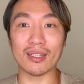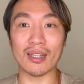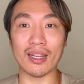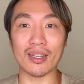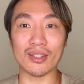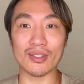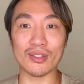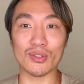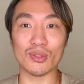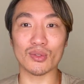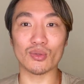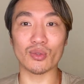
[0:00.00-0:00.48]

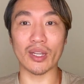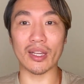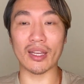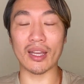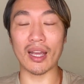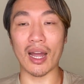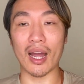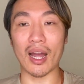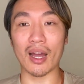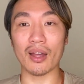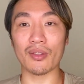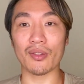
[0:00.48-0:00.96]
like straight
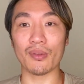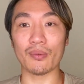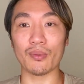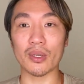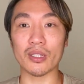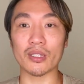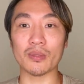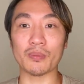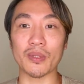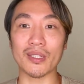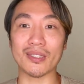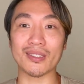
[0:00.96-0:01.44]
cath,
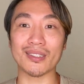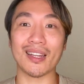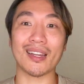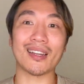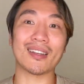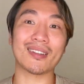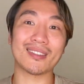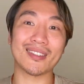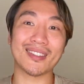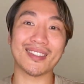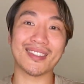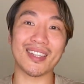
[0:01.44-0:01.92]
which means
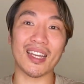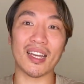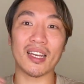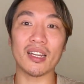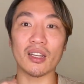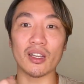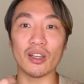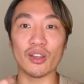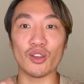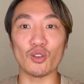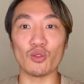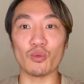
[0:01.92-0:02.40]
like sticking
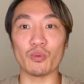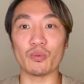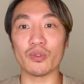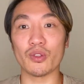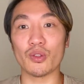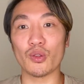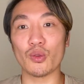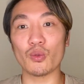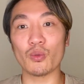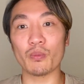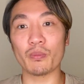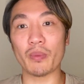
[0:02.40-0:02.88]
a
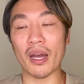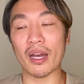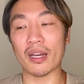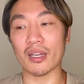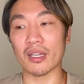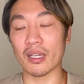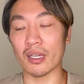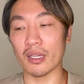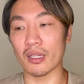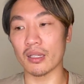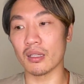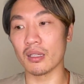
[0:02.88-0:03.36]
tube
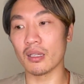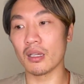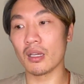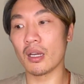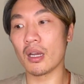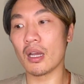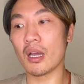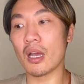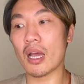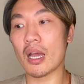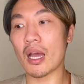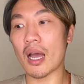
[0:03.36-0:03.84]
back in
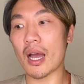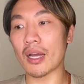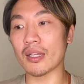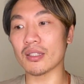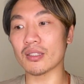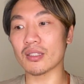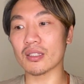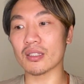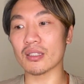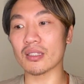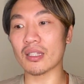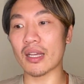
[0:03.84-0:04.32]
and
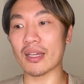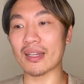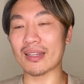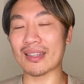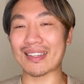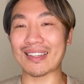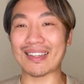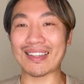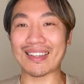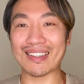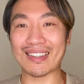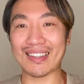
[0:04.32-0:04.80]
just like
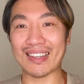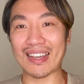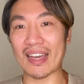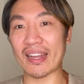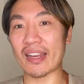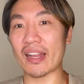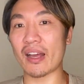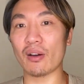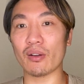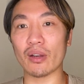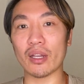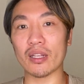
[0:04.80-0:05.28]

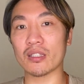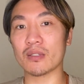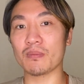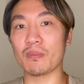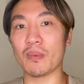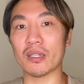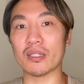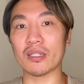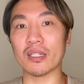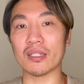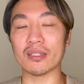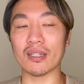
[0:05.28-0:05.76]
get out as
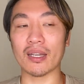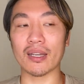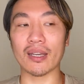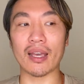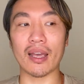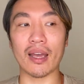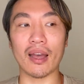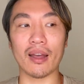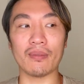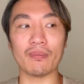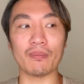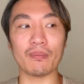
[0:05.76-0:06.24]
much as I
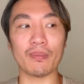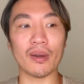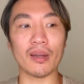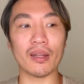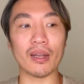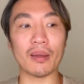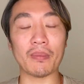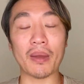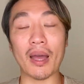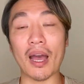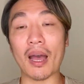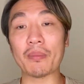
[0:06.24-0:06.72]
can, but
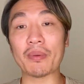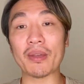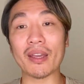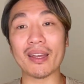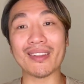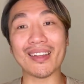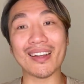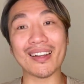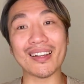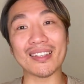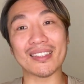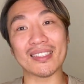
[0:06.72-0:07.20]
I'm happy
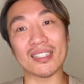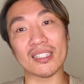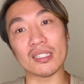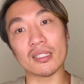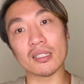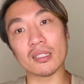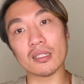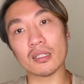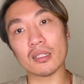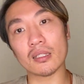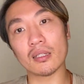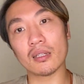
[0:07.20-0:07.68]
that I
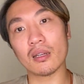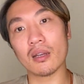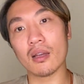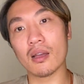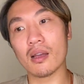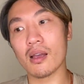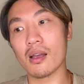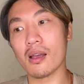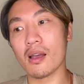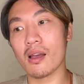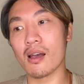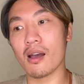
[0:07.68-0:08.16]
didn't.
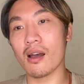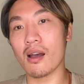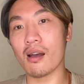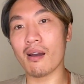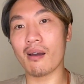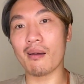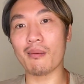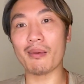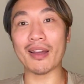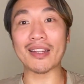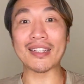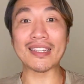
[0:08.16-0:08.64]

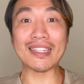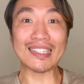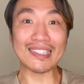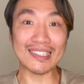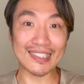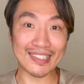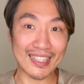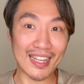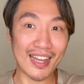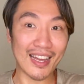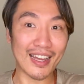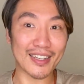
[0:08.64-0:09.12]
And
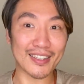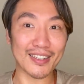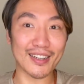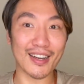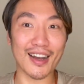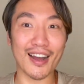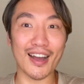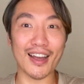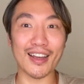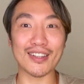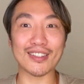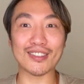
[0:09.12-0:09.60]
instead
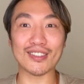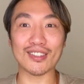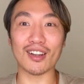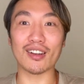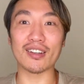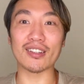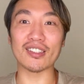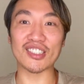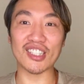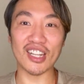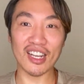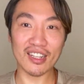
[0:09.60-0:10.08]
I
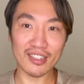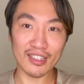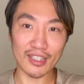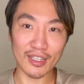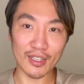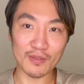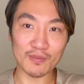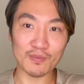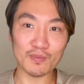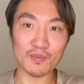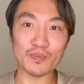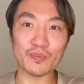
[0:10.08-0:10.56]
started
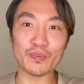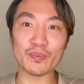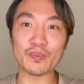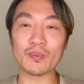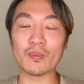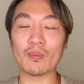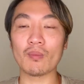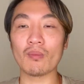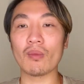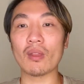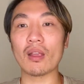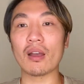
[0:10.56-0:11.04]
chanting.
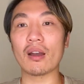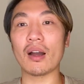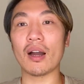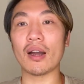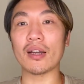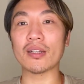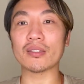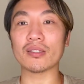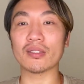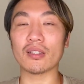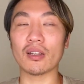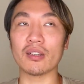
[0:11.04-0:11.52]

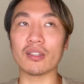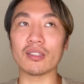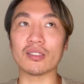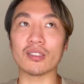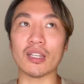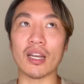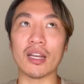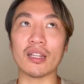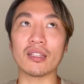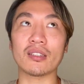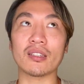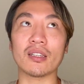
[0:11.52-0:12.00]
I started
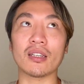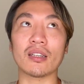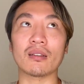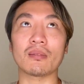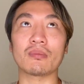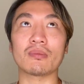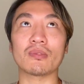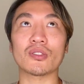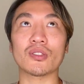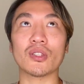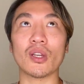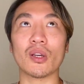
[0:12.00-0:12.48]

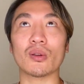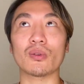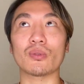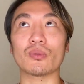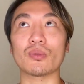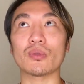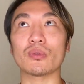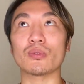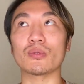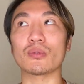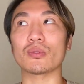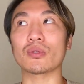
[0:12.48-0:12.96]
chanting
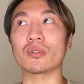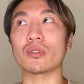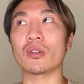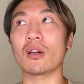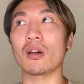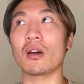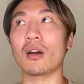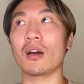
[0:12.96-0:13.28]
Sadhguru's